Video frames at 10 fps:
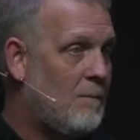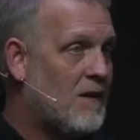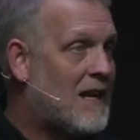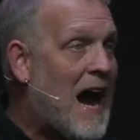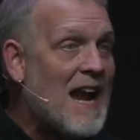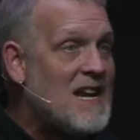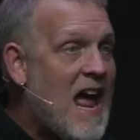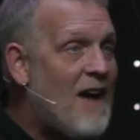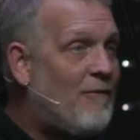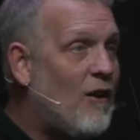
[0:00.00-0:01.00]
God
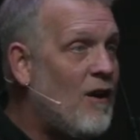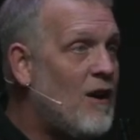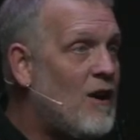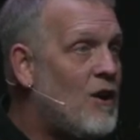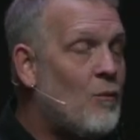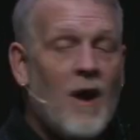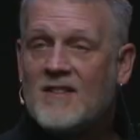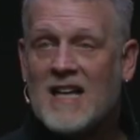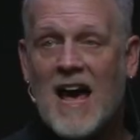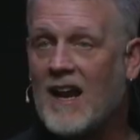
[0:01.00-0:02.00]
never
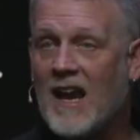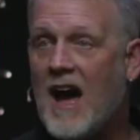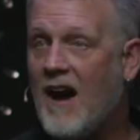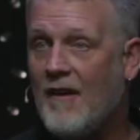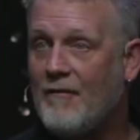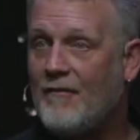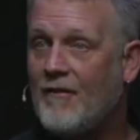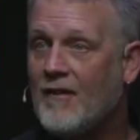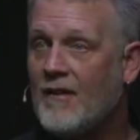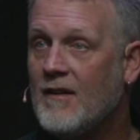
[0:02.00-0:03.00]
runs out of love.
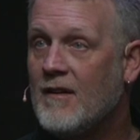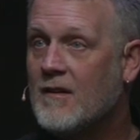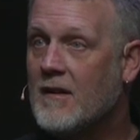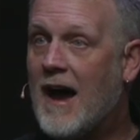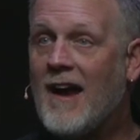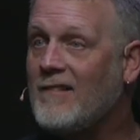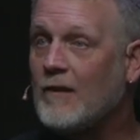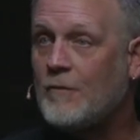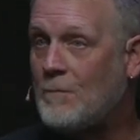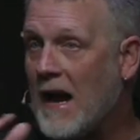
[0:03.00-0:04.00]
I
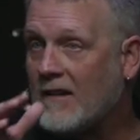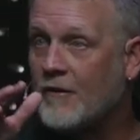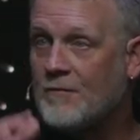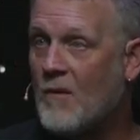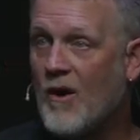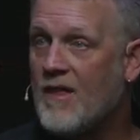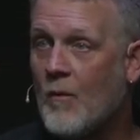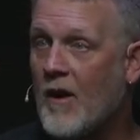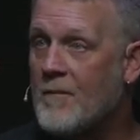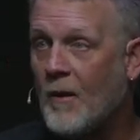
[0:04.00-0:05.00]
suspect there's more than
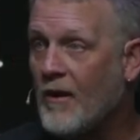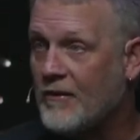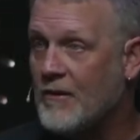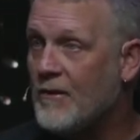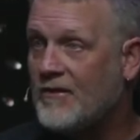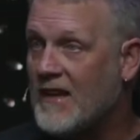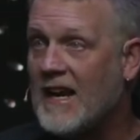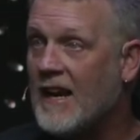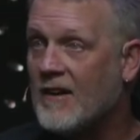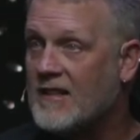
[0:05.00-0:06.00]
one person who's
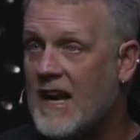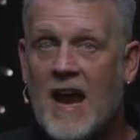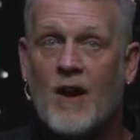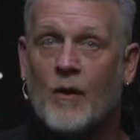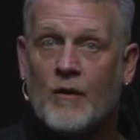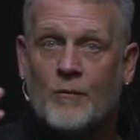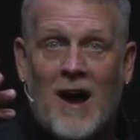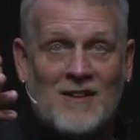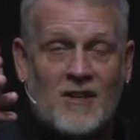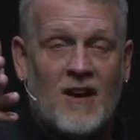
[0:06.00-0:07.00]
sitting here today or who's
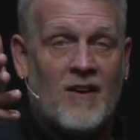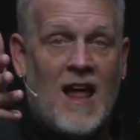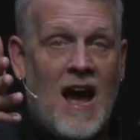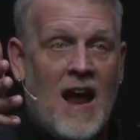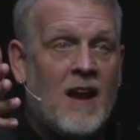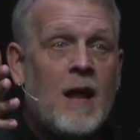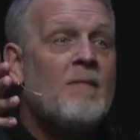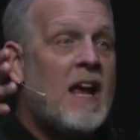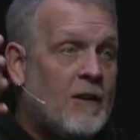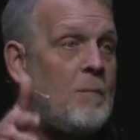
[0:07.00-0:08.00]
watching online.
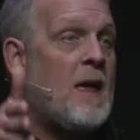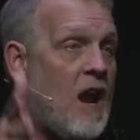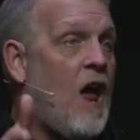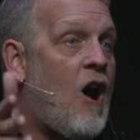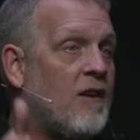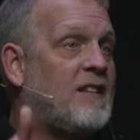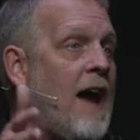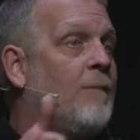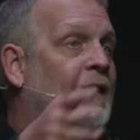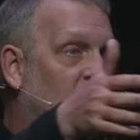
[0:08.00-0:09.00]
It's been a long
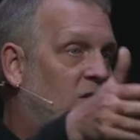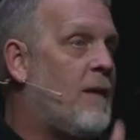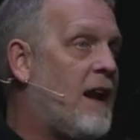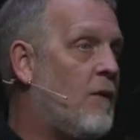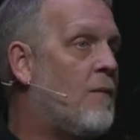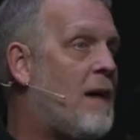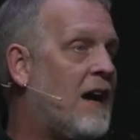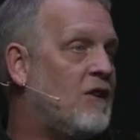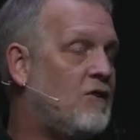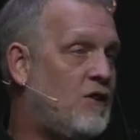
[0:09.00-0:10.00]
time since somebody
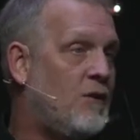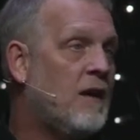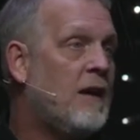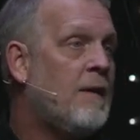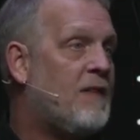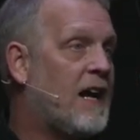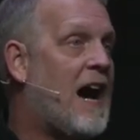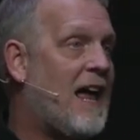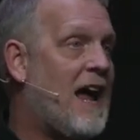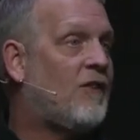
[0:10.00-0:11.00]
reminded you that
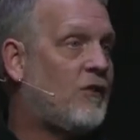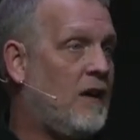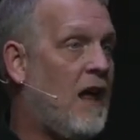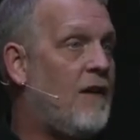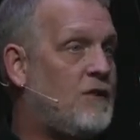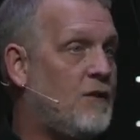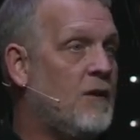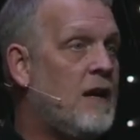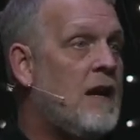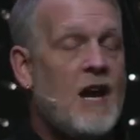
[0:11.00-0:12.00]
God actually loved you.
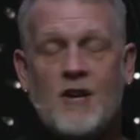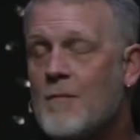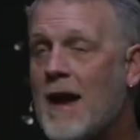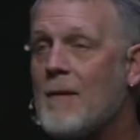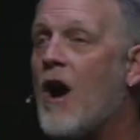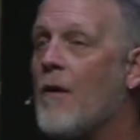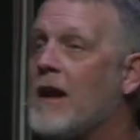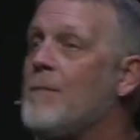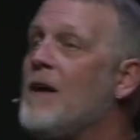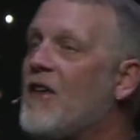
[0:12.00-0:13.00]
And you may
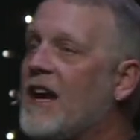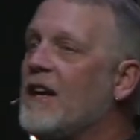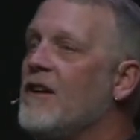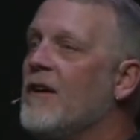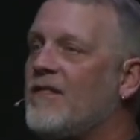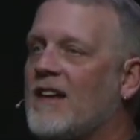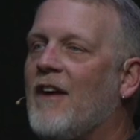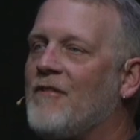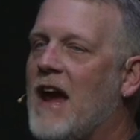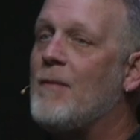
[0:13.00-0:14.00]
already be thinking to
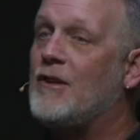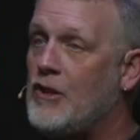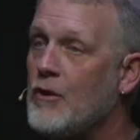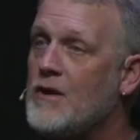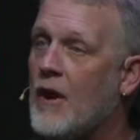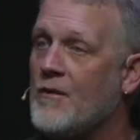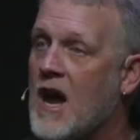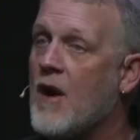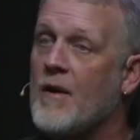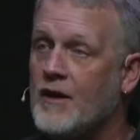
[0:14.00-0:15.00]
yourself, yeah, but you don't
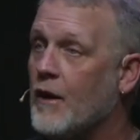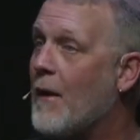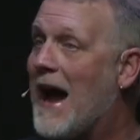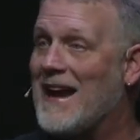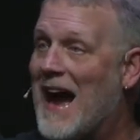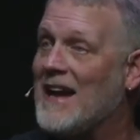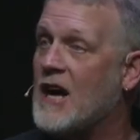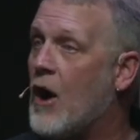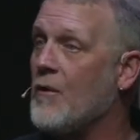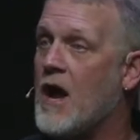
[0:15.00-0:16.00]
know. And you're right, I
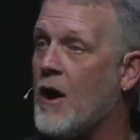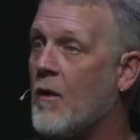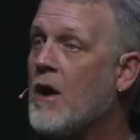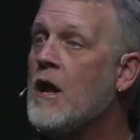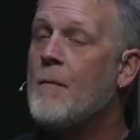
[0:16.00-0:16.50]
don't know.